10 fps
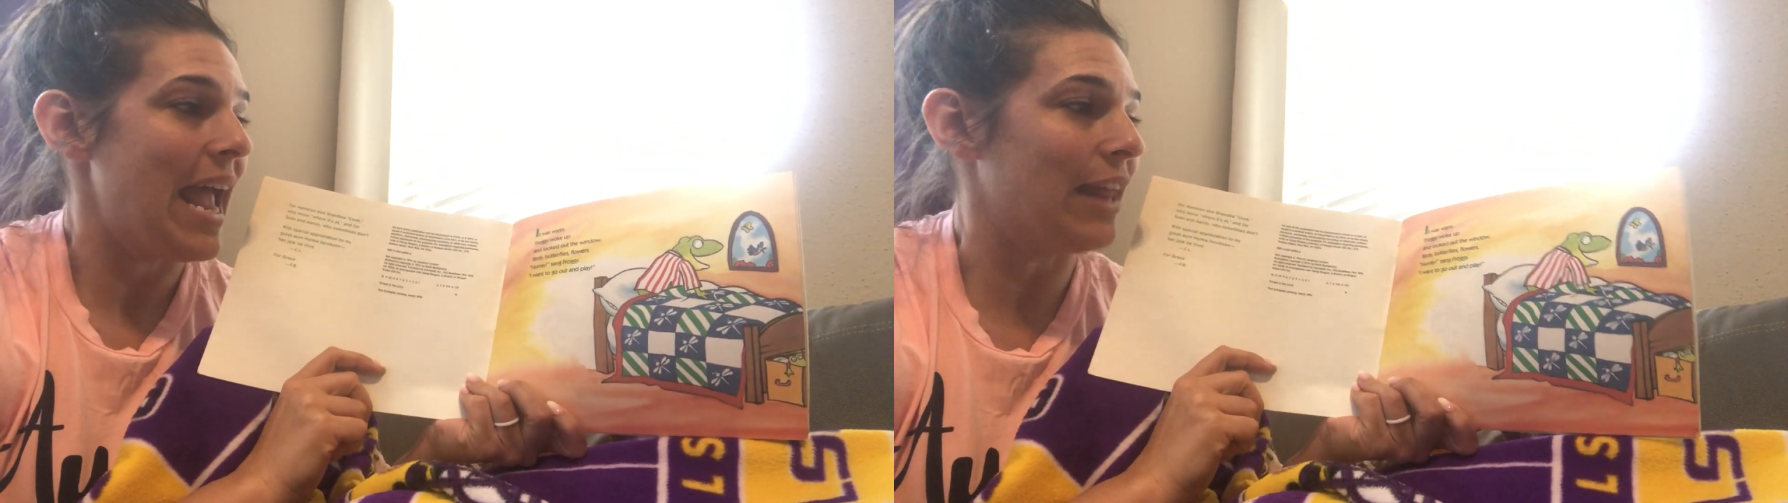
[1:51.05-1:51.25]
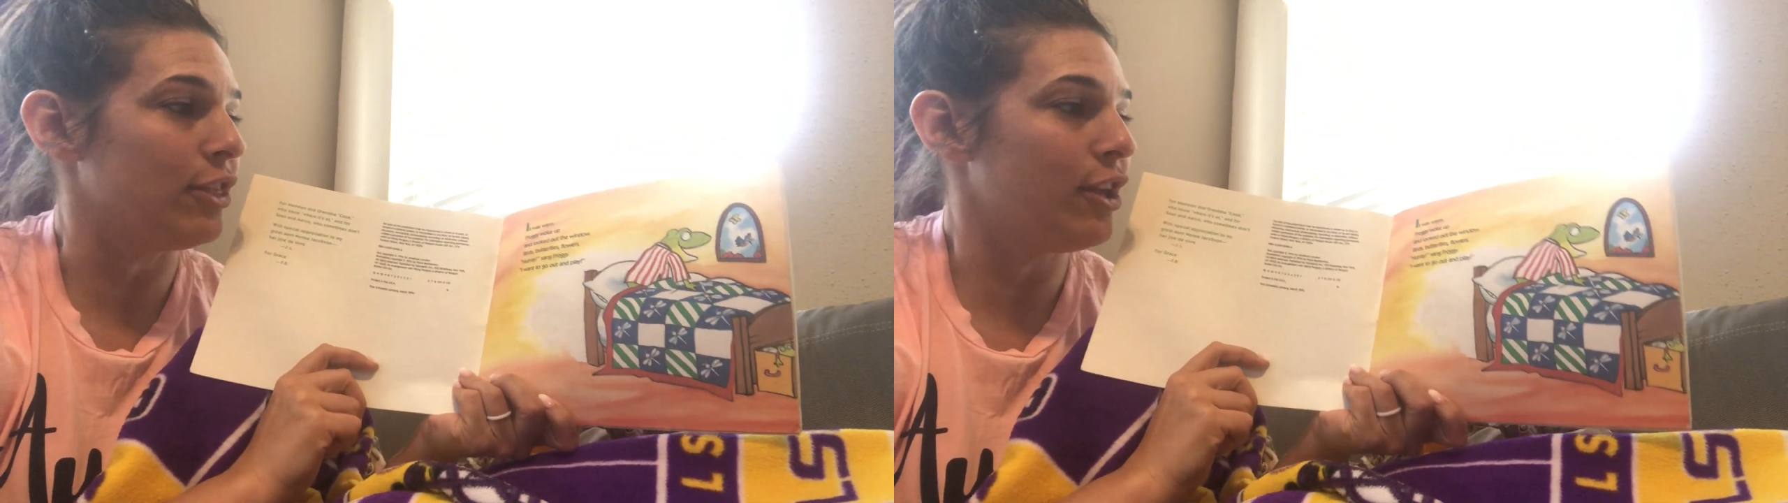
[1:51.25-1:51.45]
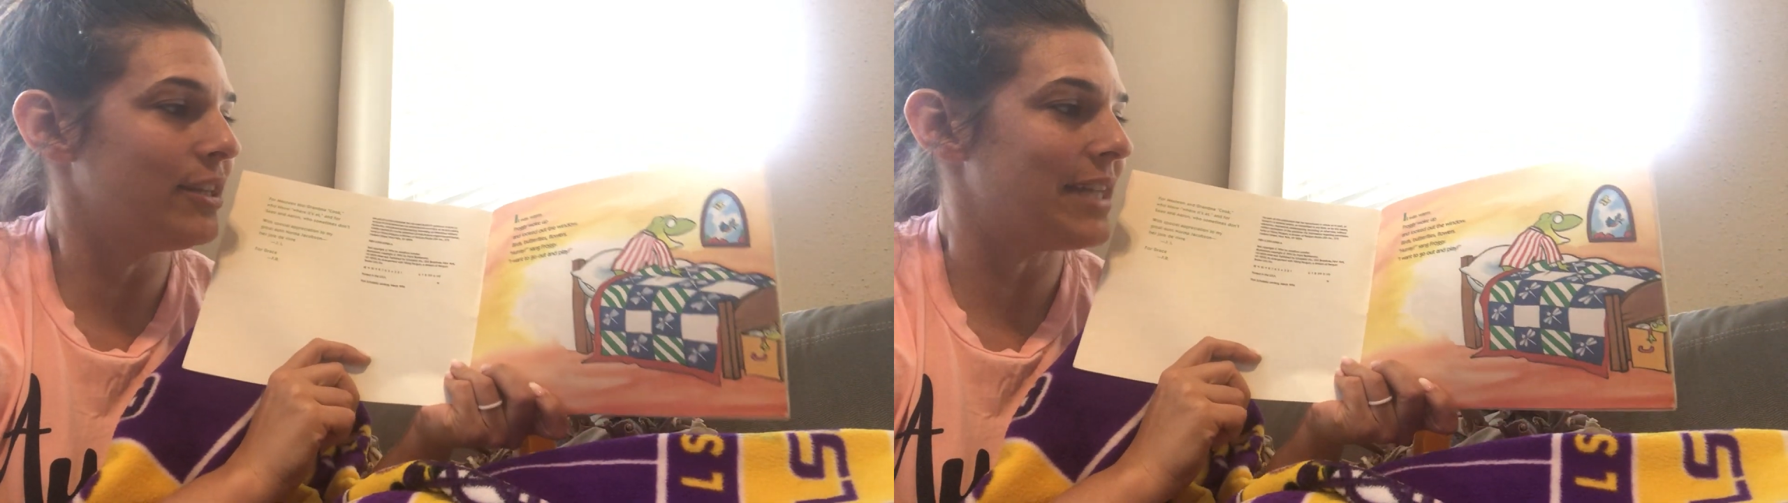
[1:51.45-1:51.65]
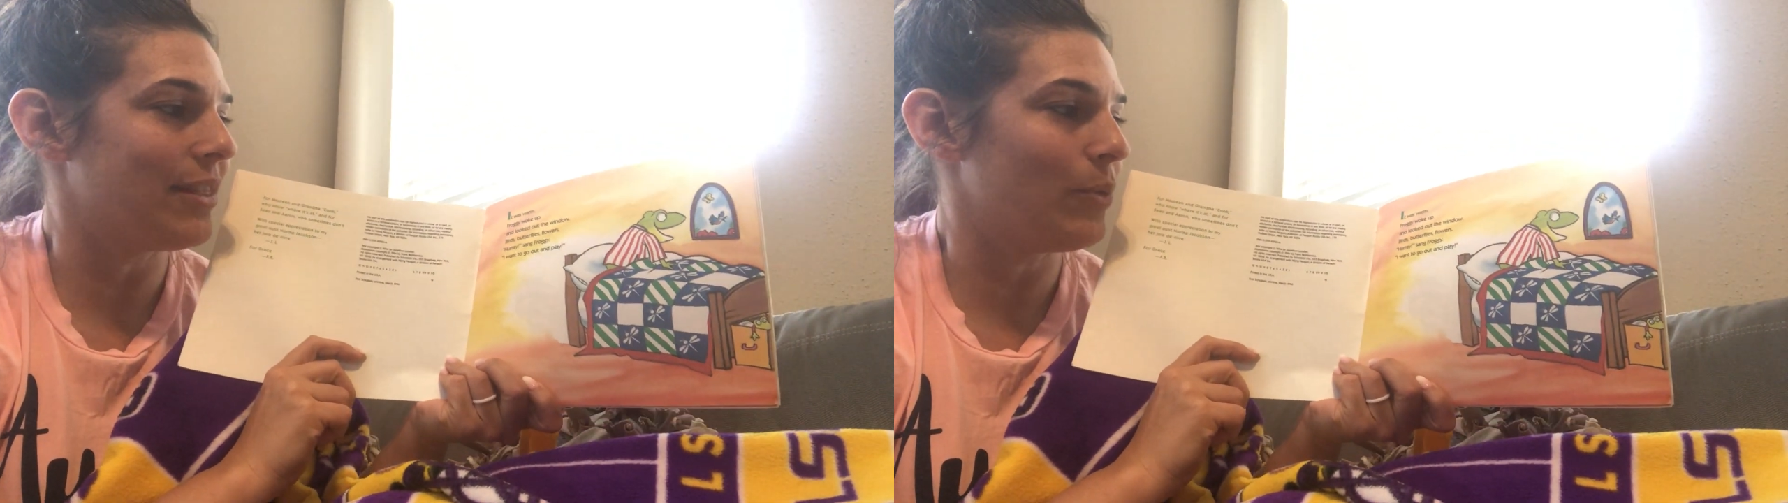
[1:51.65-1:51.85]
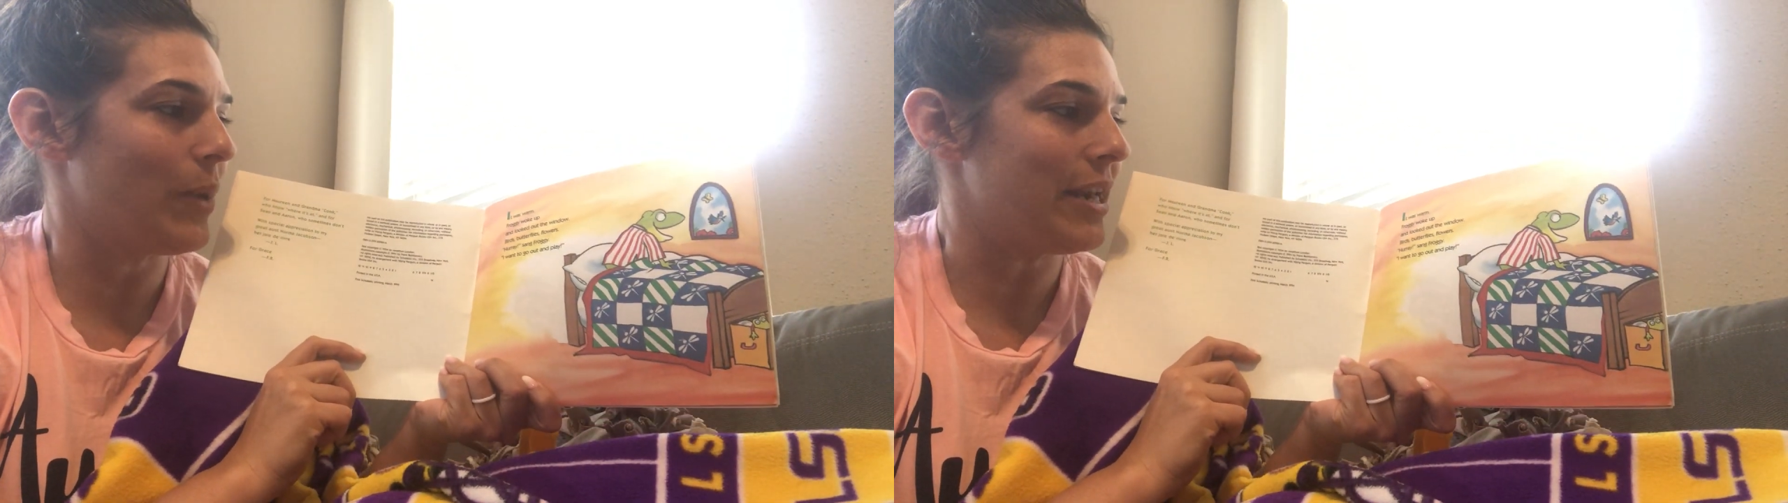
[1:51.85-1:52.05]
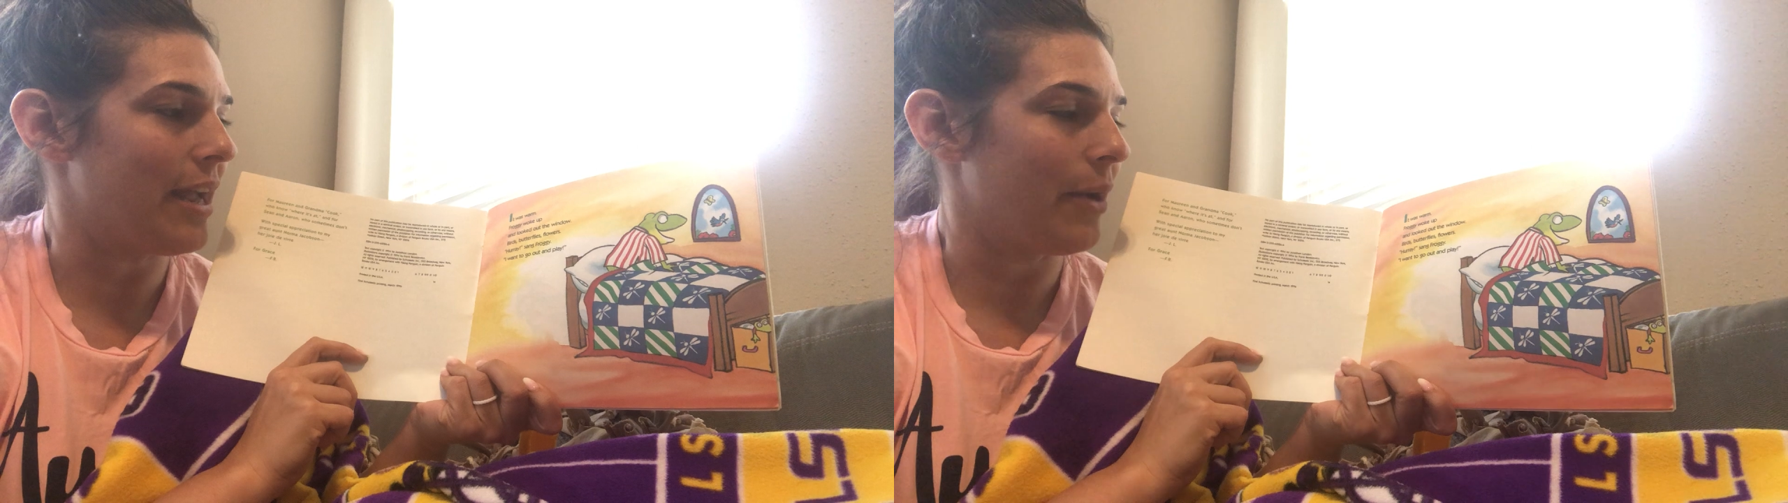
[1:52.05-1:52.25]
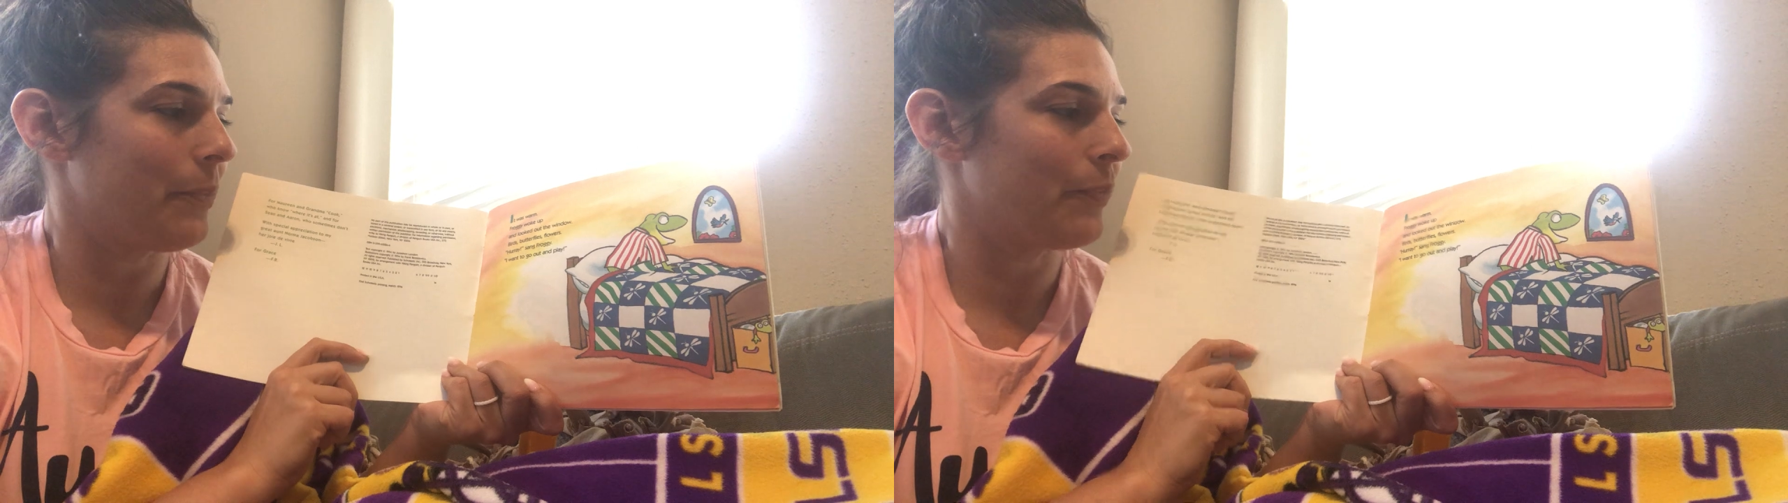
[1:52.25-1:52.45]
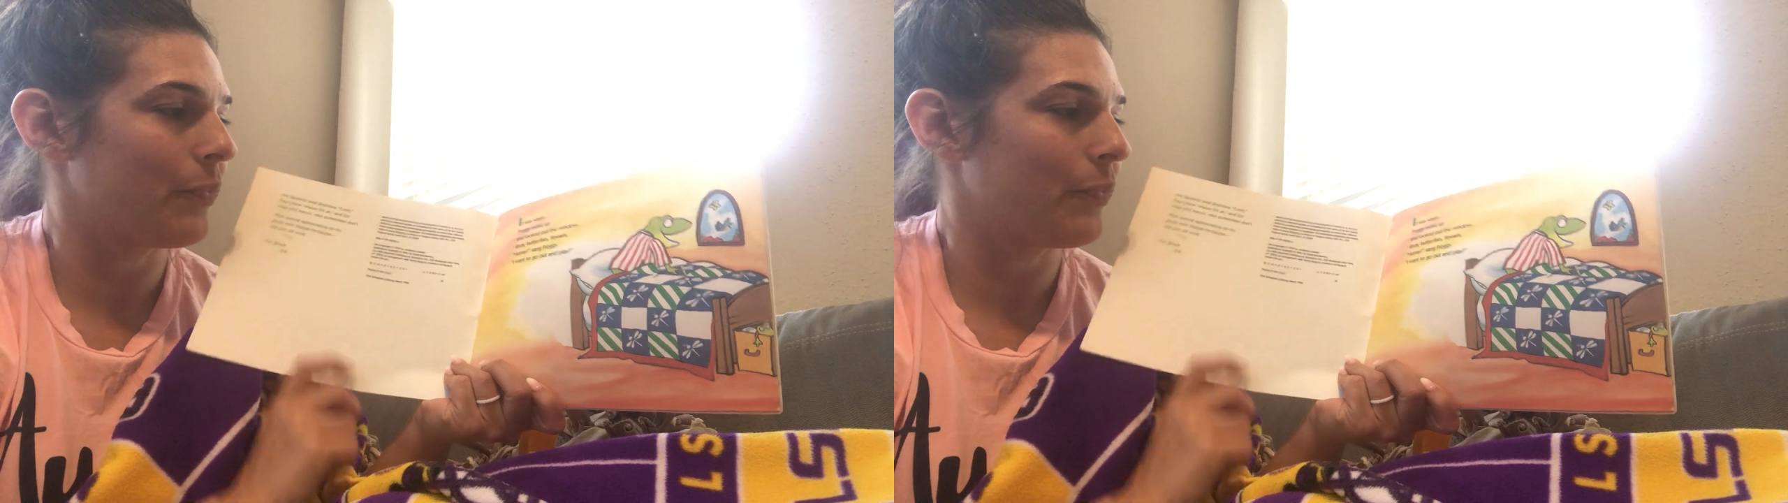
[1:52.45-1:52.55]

and looked out the window.